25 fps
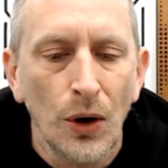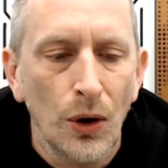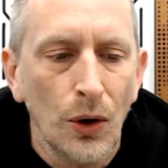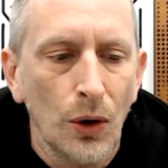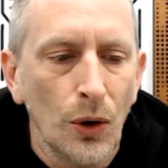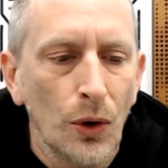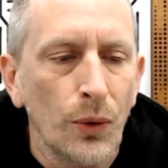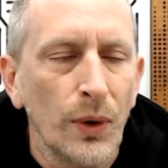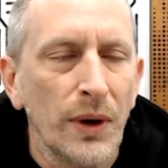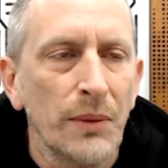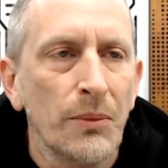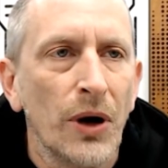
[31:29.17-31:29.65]

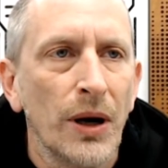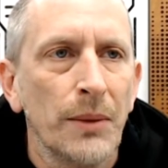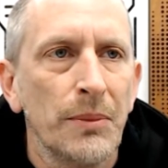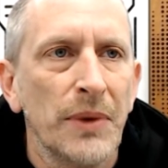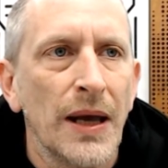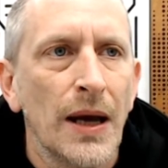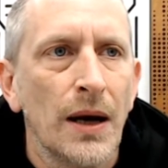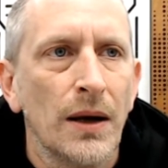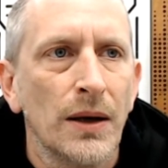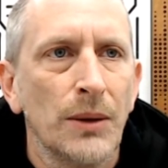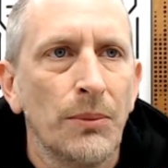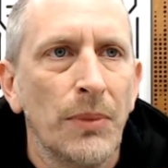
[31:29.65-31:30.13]
or we might
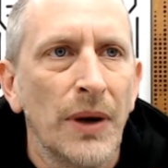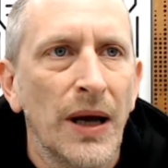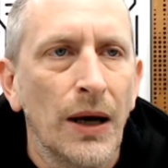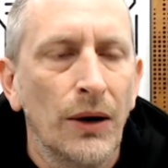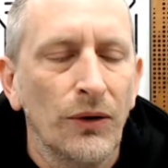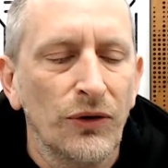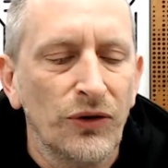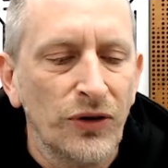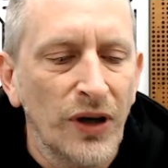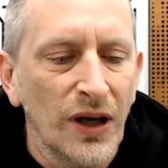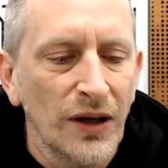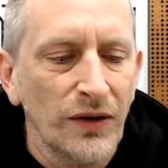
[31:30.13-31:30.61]
be out and
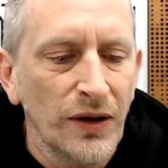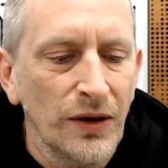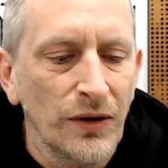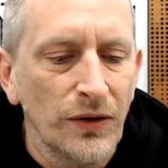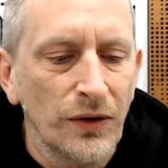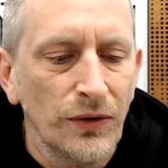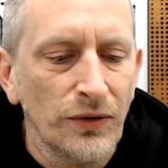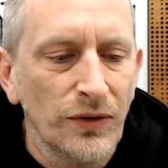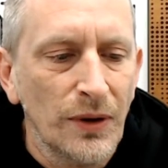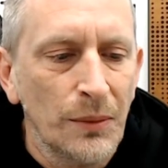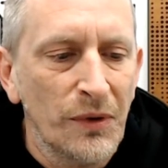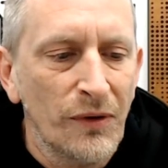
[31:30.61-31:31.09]
about chatting
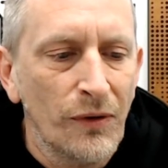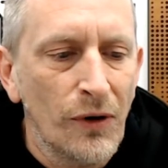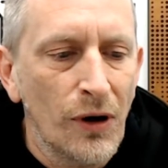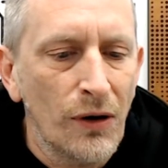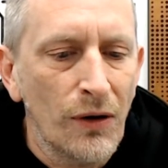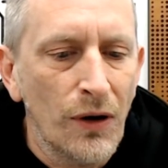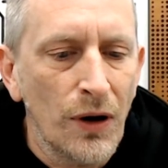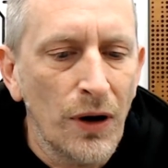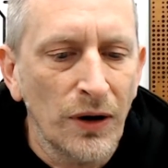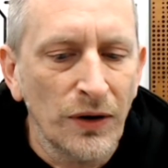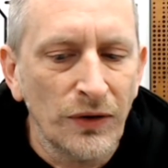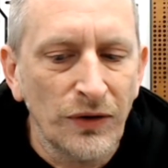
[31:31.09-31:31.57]
to some of
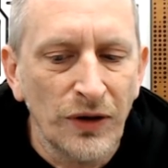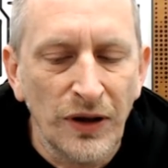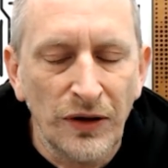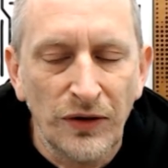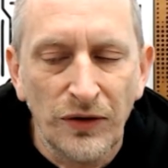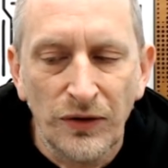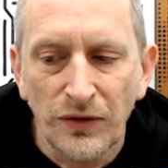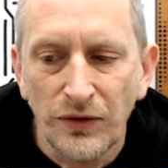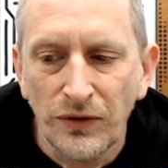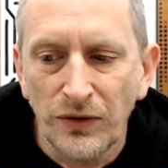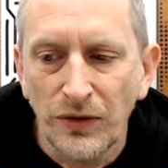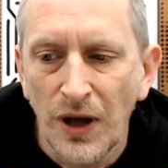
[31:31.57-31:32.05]
our
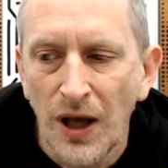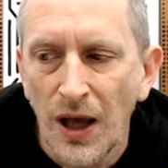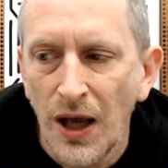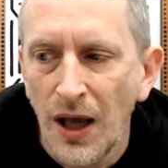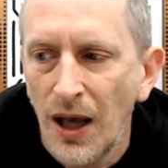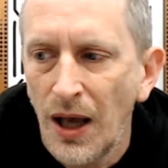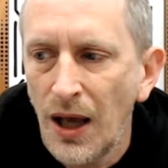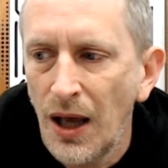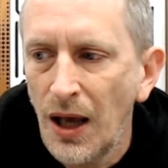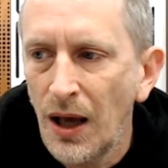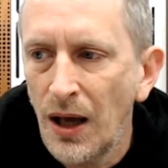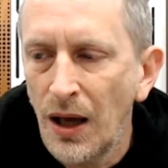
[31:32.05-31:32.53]
artists
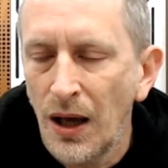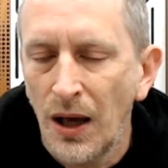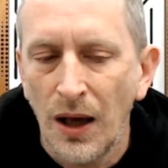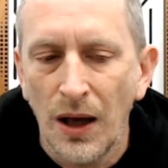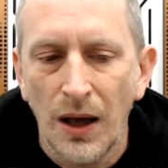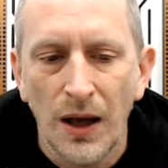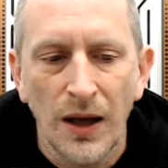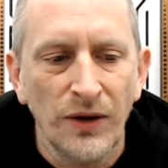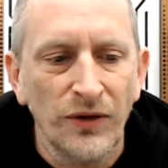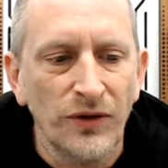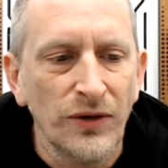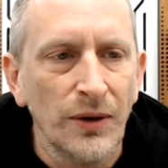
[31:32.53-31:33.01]

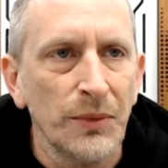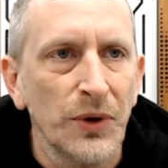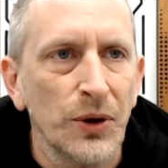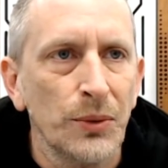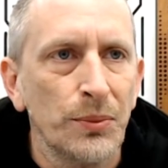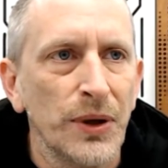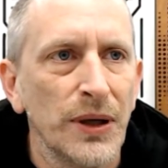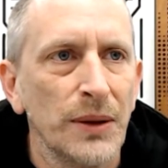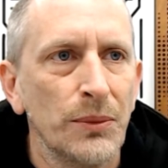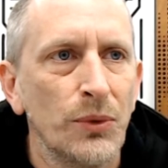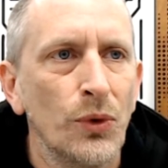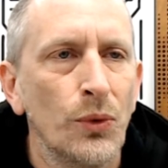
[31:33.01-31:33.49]
and some of the
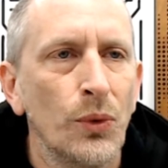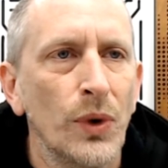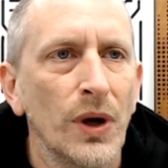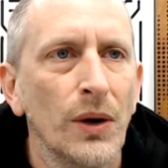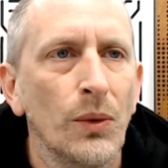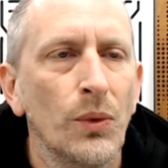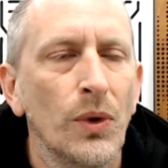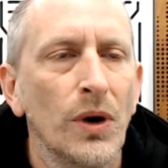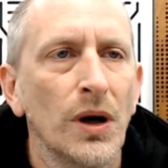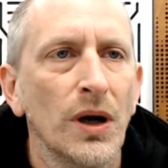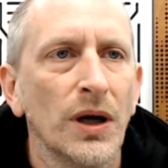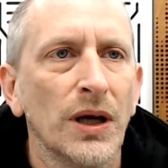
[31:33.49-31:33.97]
people we're
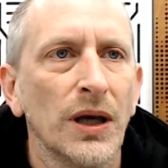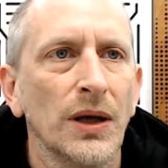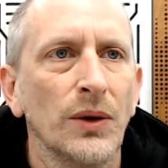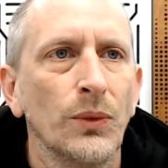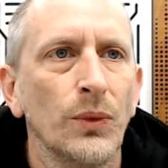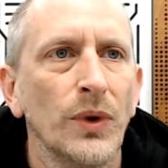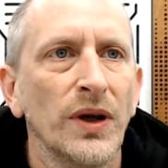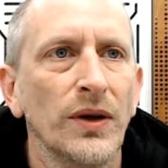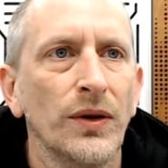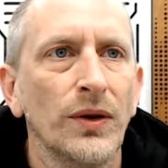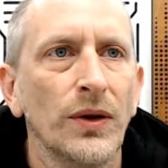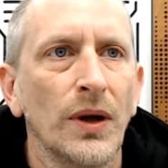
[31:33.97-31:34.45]
working
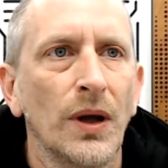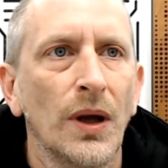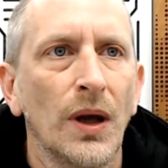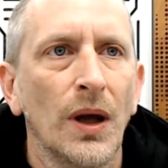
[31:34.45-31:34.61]
with.